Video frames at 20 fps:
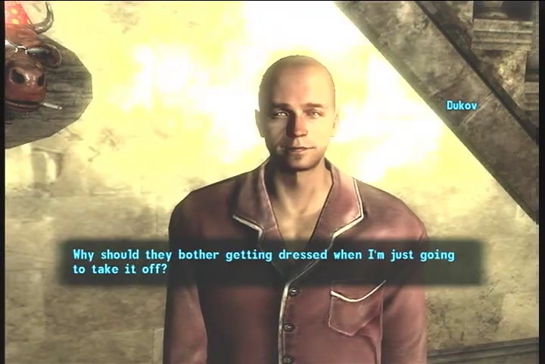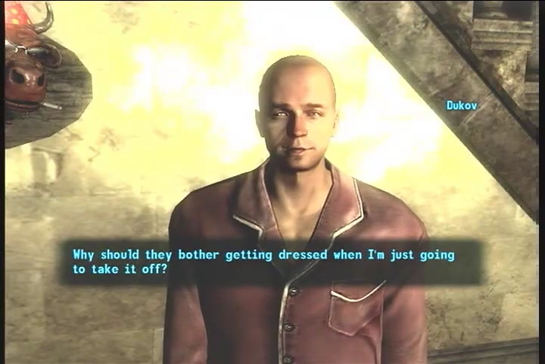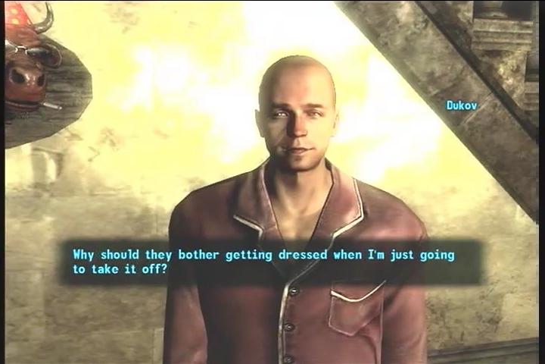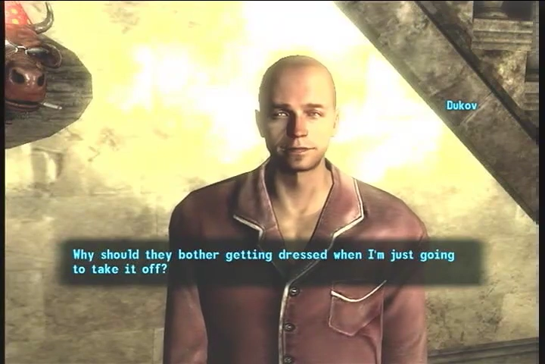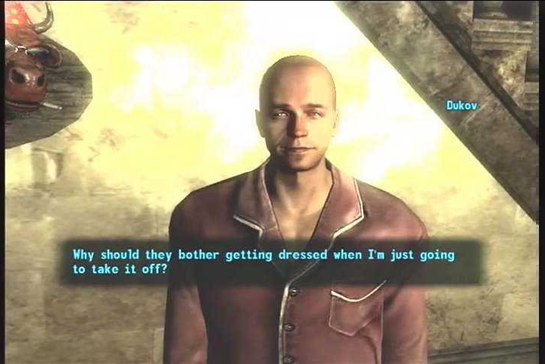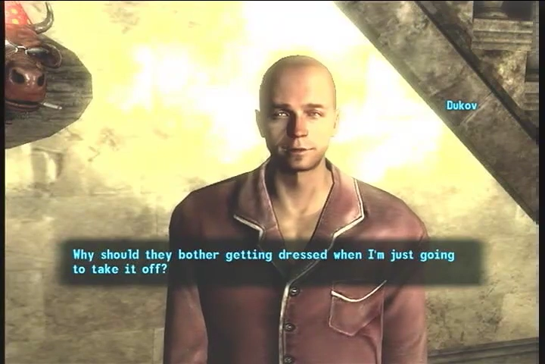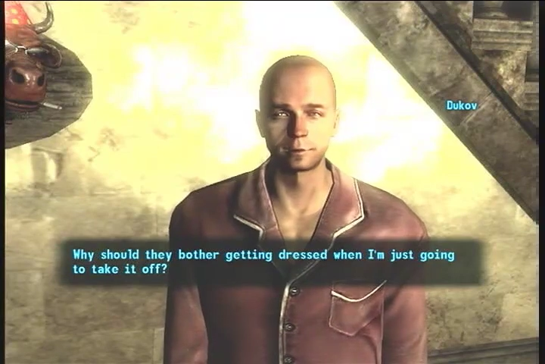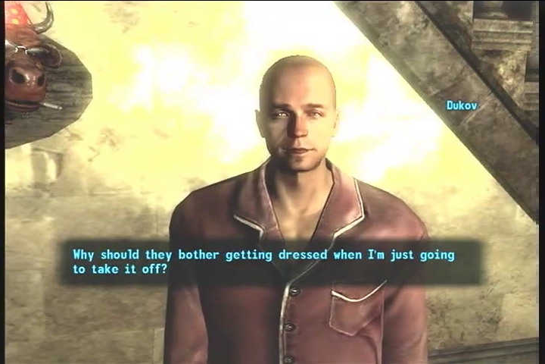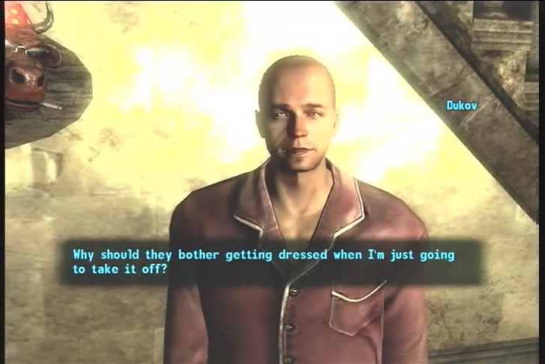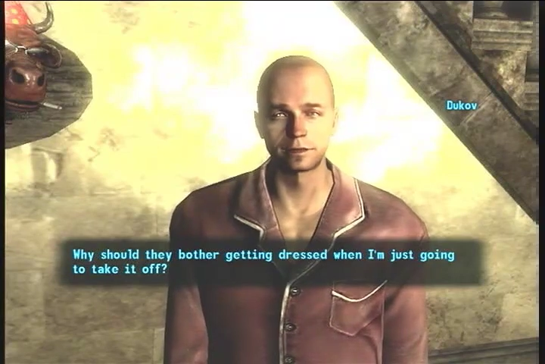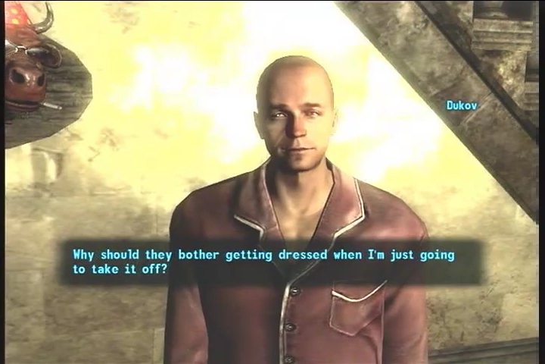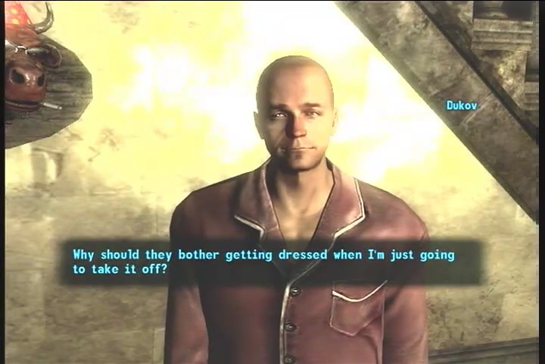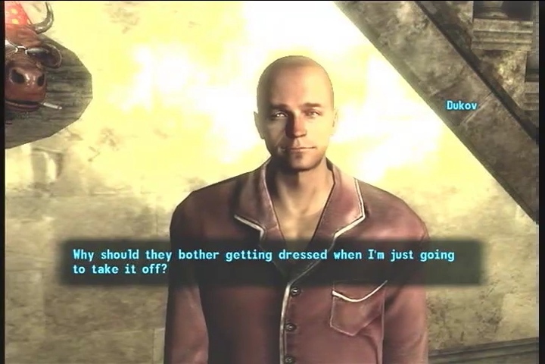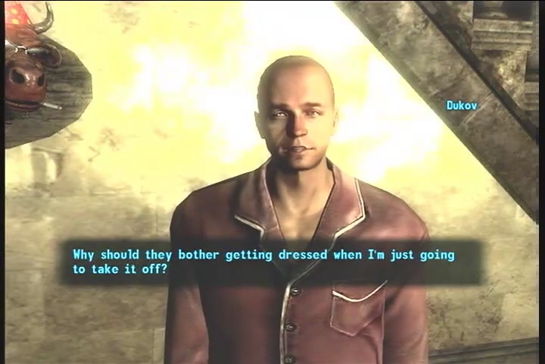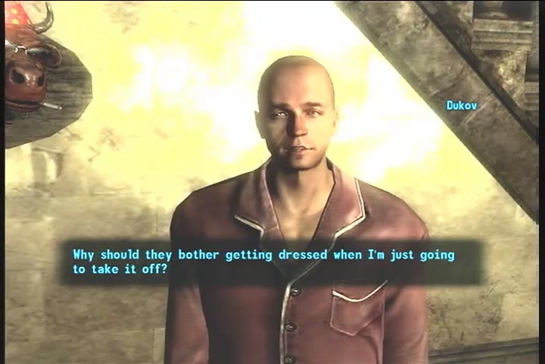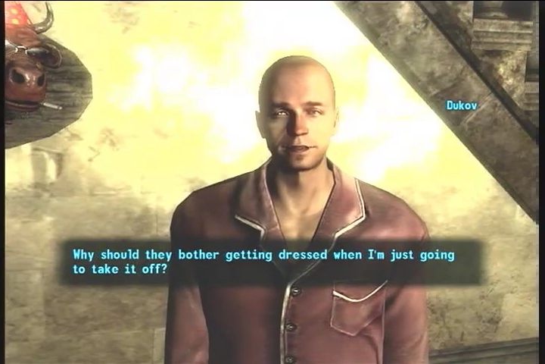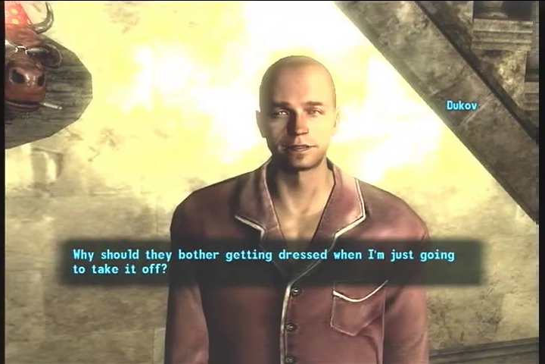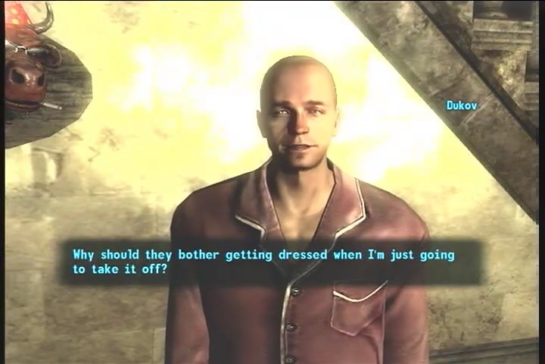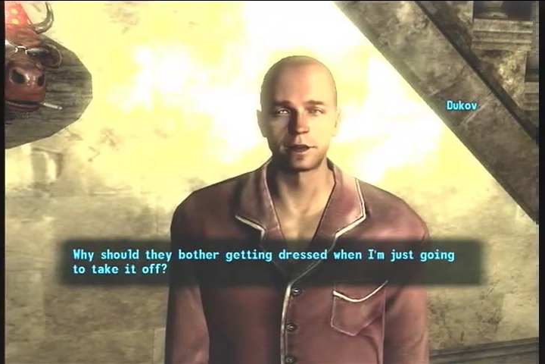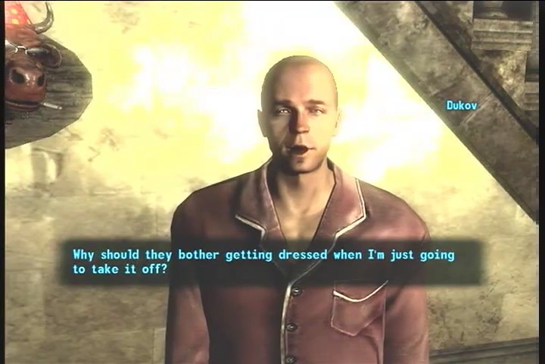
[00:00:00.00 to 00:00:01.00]
dressed when I'm
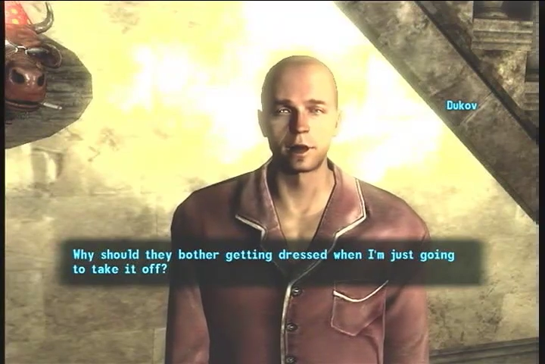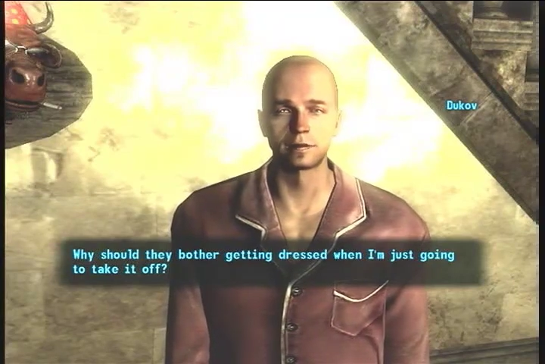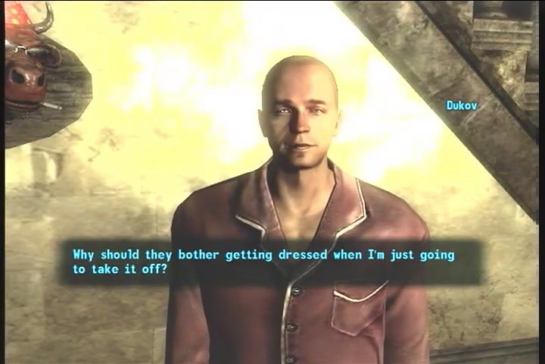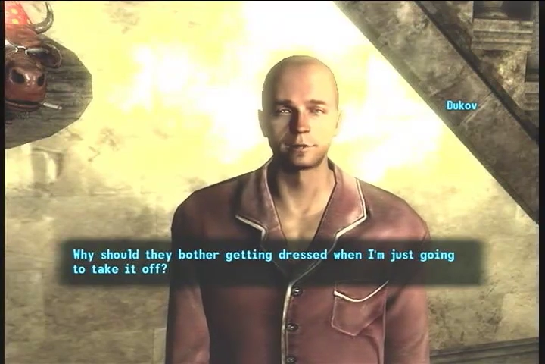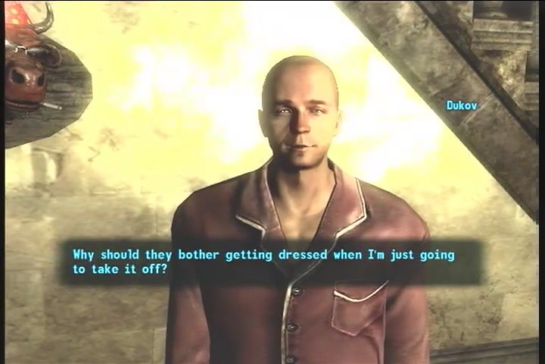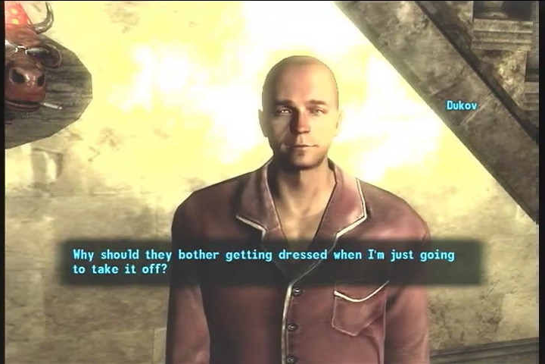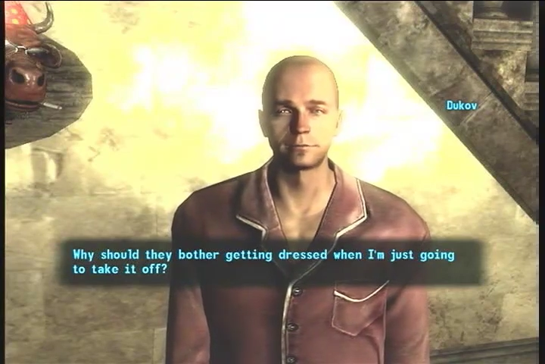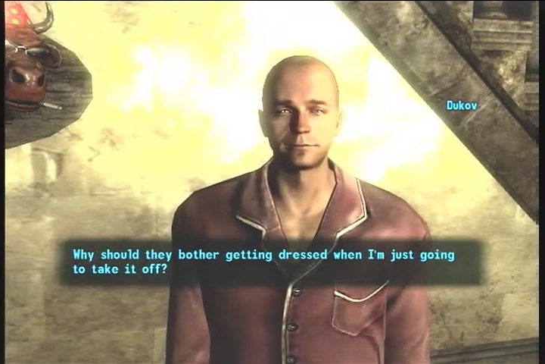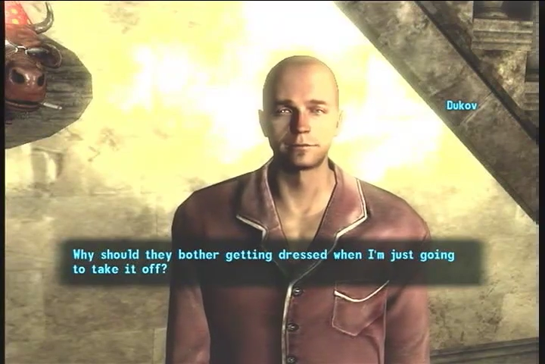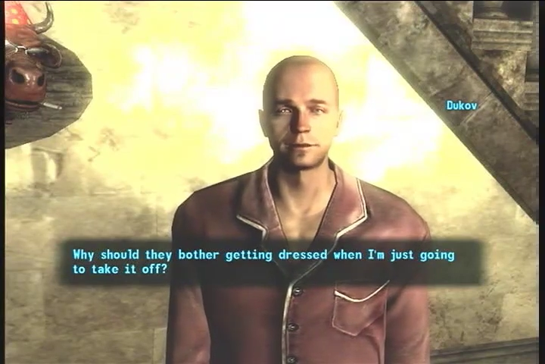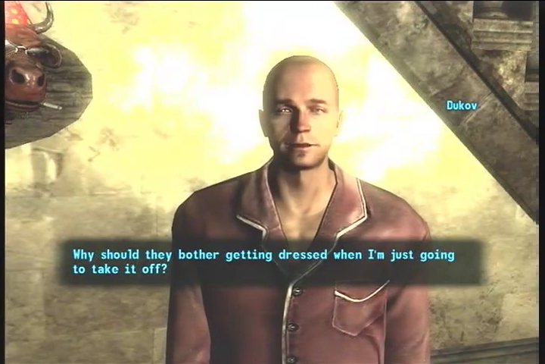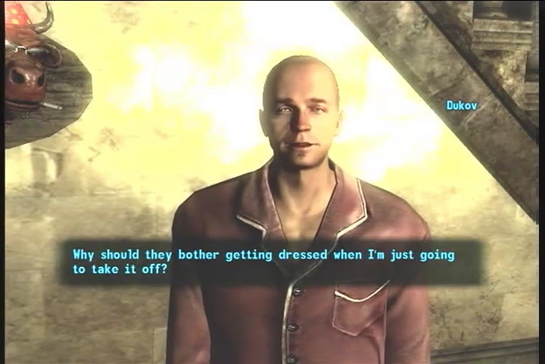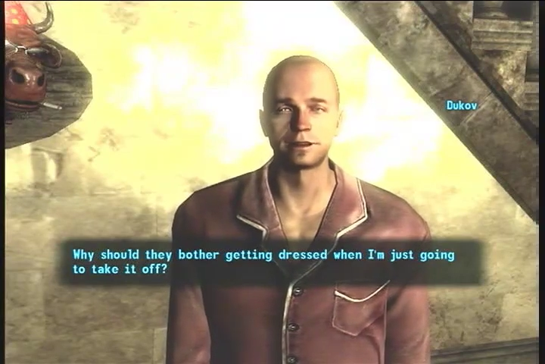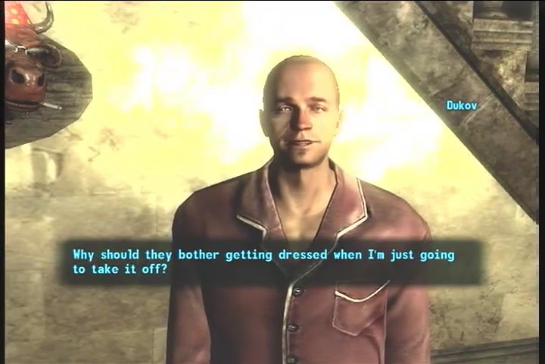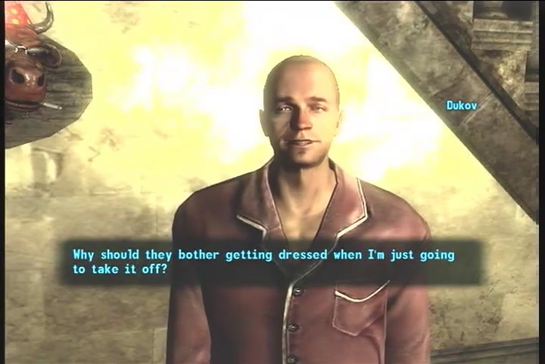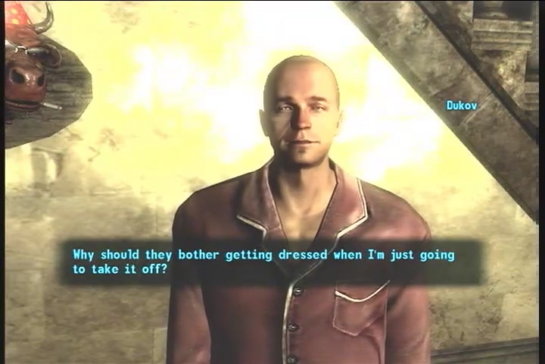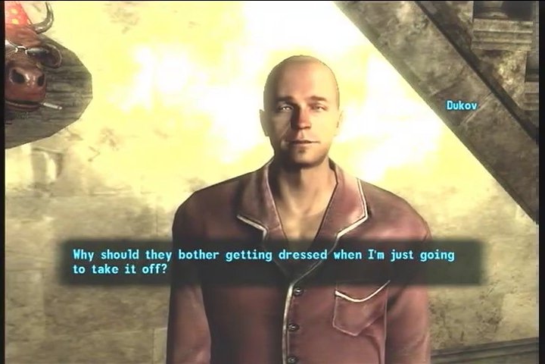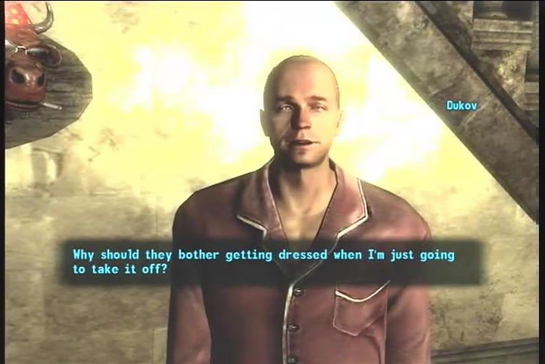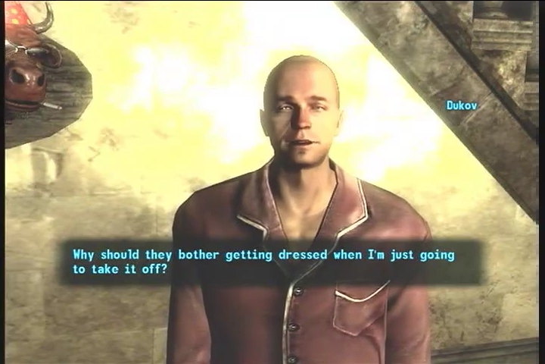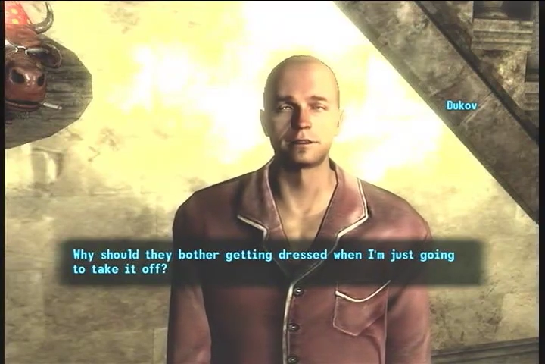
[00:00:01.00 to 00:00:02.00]
just going to
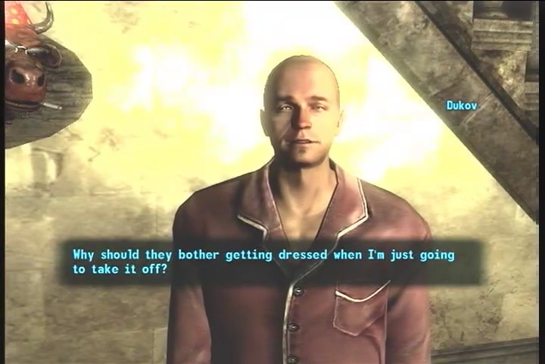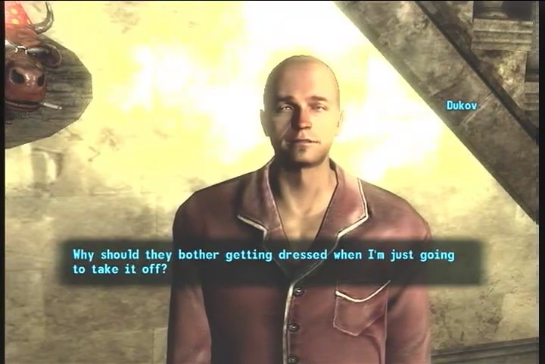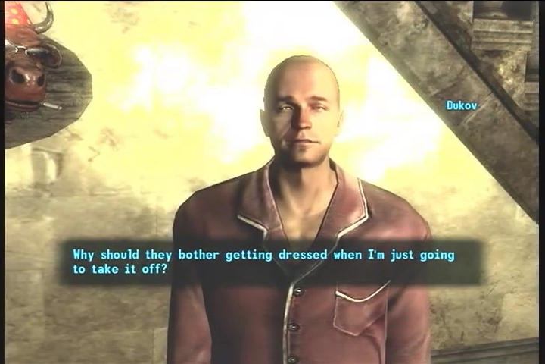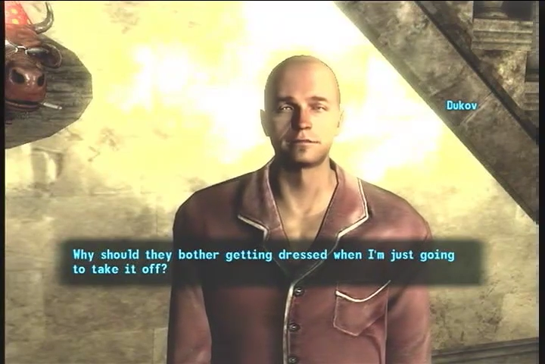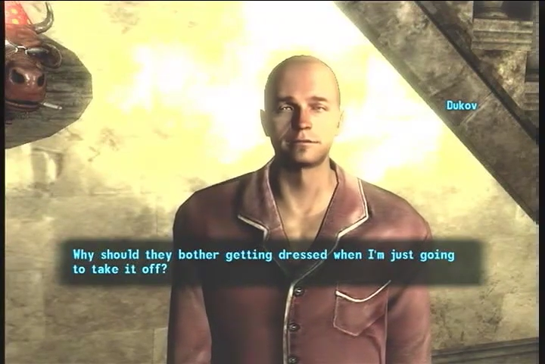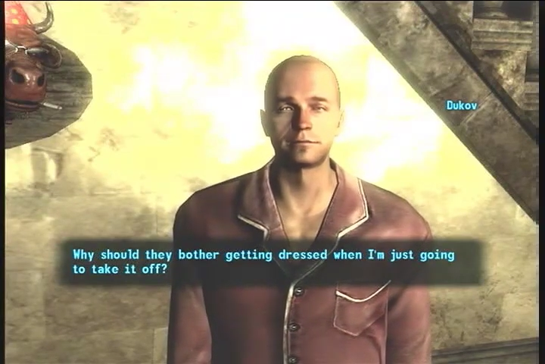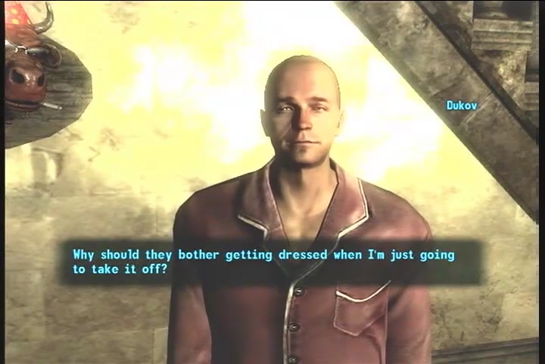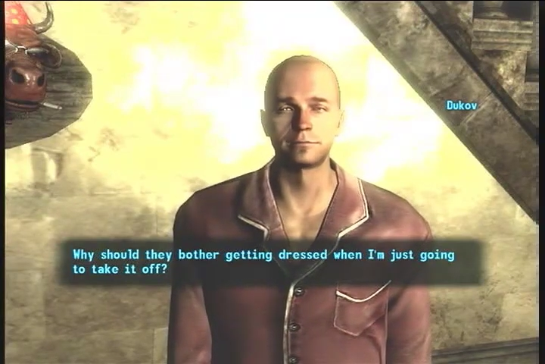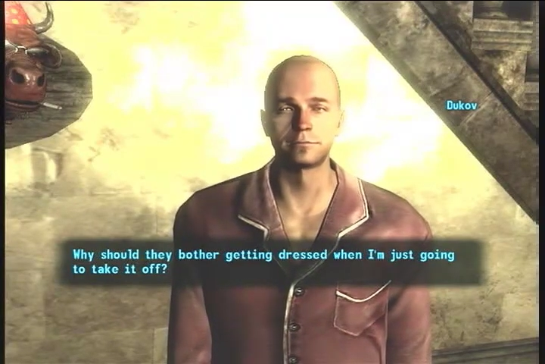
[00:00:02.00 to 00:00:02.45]
take it off?